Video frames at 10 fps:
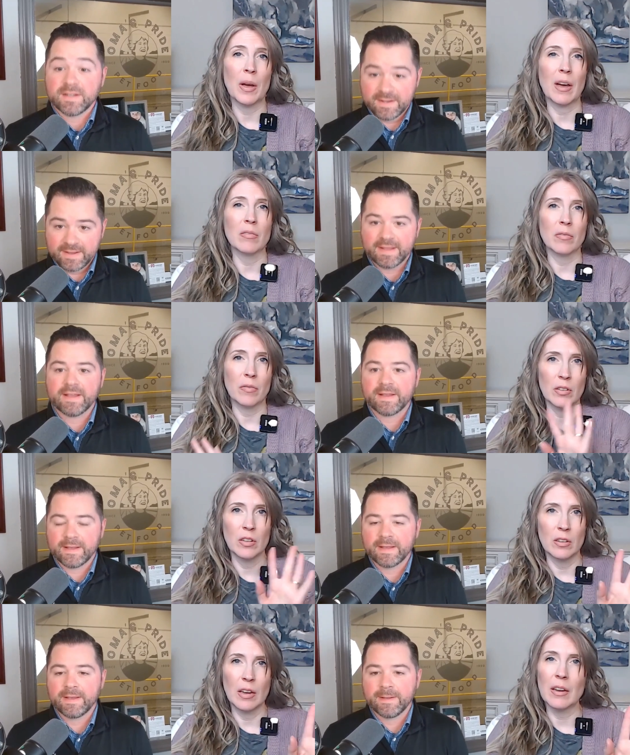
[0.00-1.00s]
Speaker 1: have,
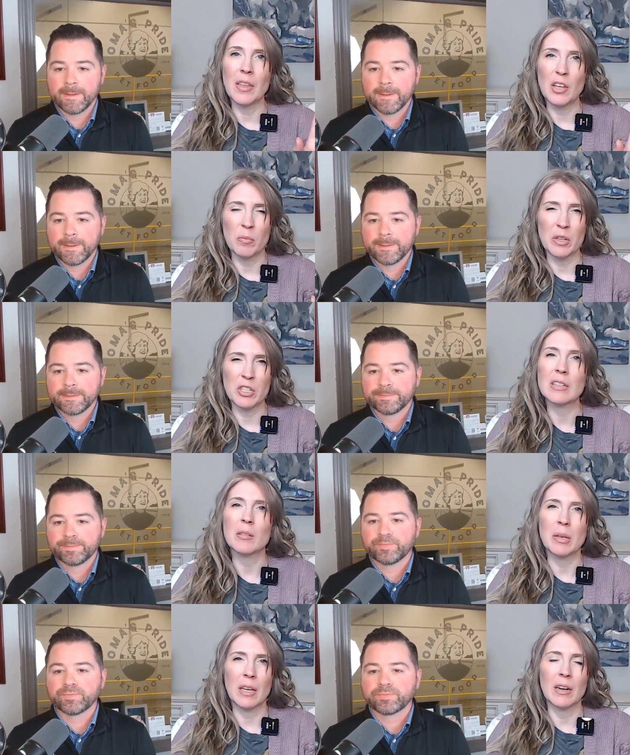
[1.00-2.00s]
I think you mentioned at
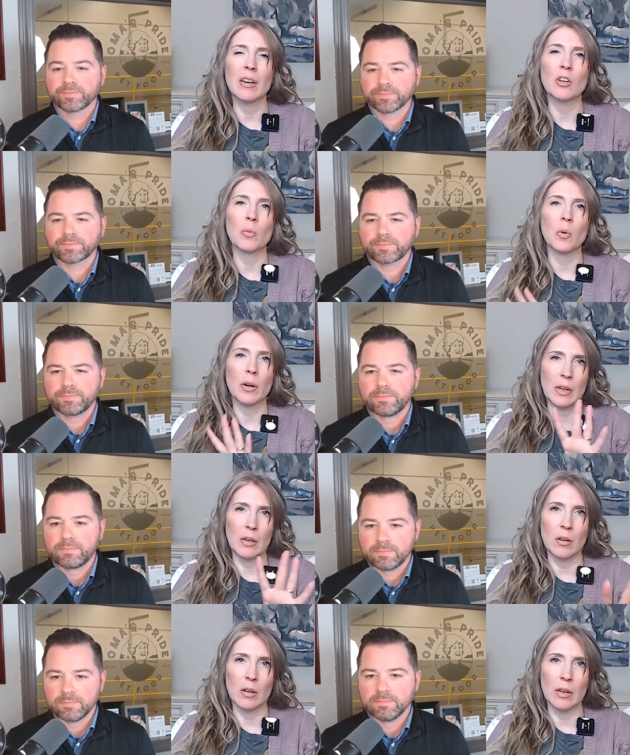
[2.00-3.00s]
the beginning, you're
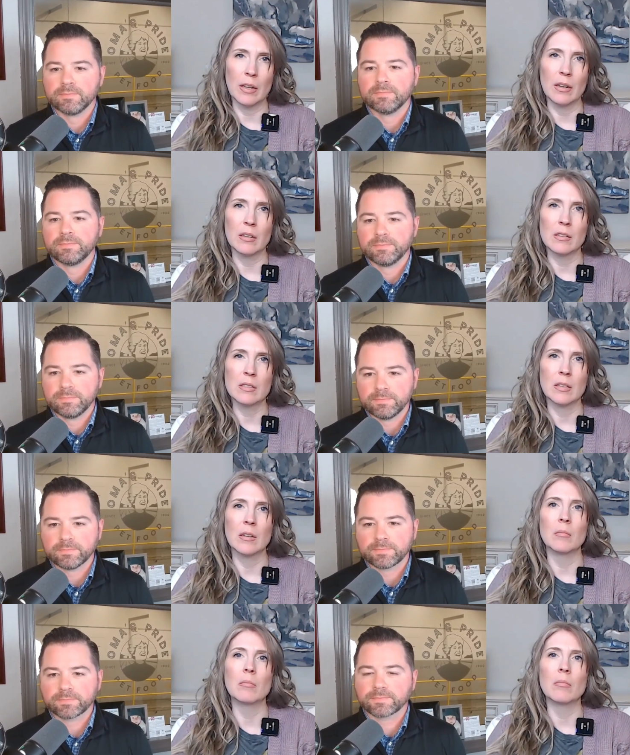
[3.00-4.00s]
working on
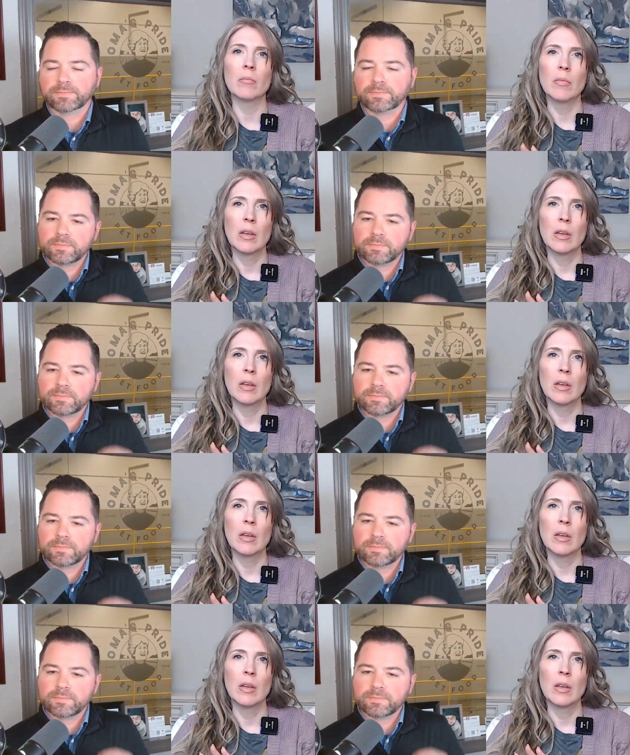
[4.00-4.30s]
some